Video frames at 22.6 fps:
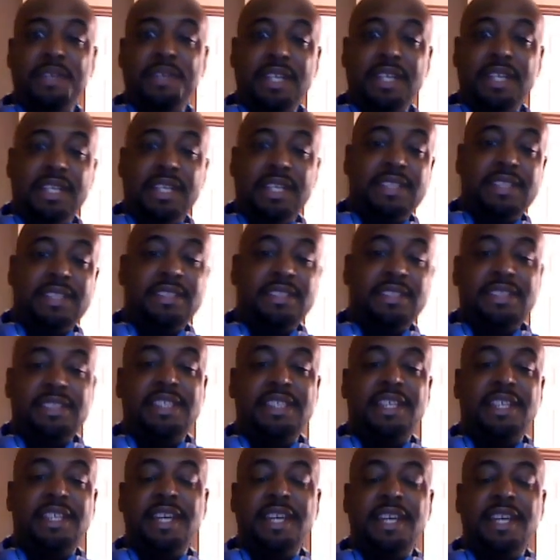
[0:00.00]
Like some people,
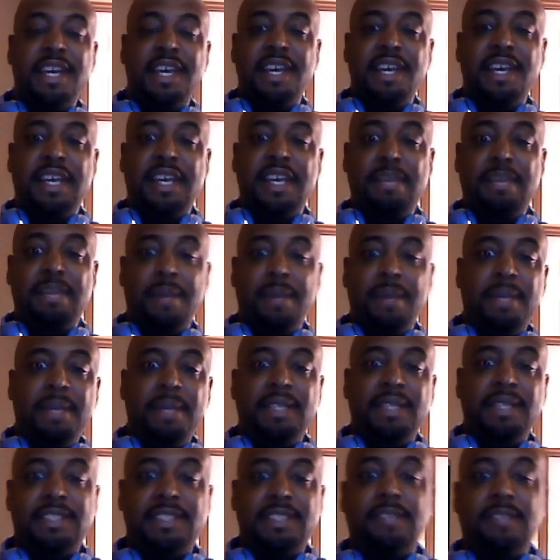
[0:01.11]
when they say diva to
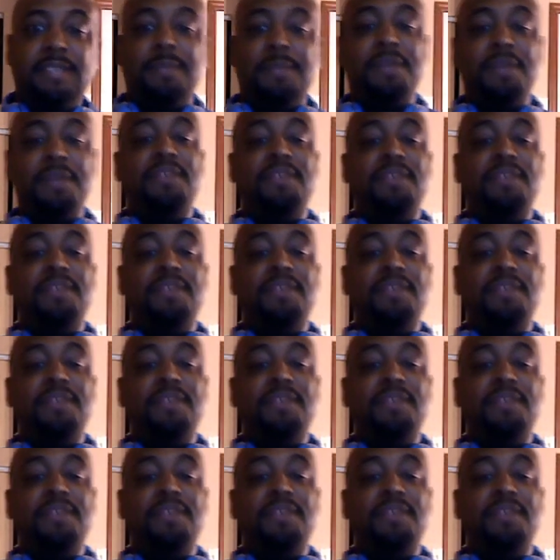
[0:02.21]
this chick,